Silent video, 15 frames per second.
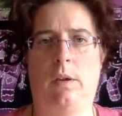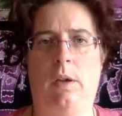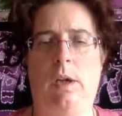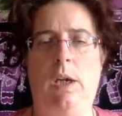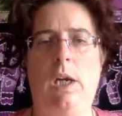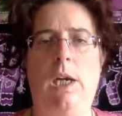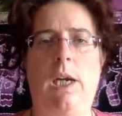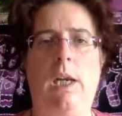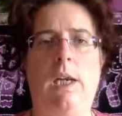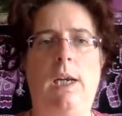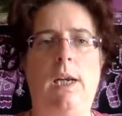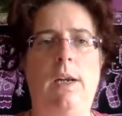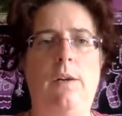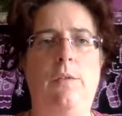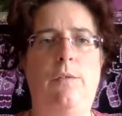You can
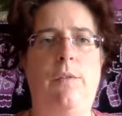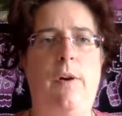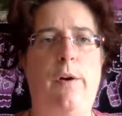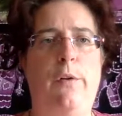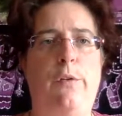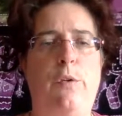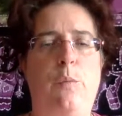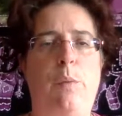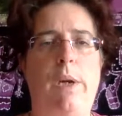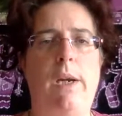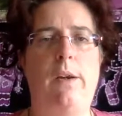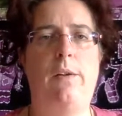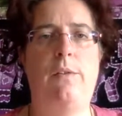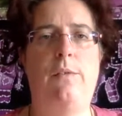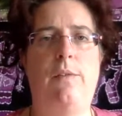hear the first
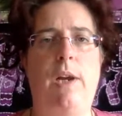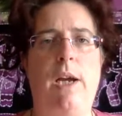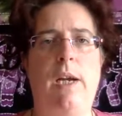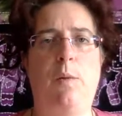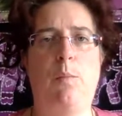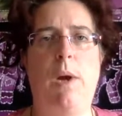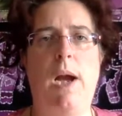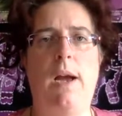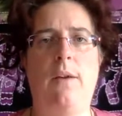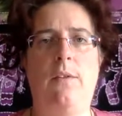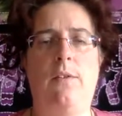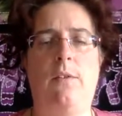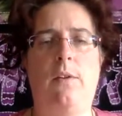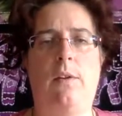bees flying past,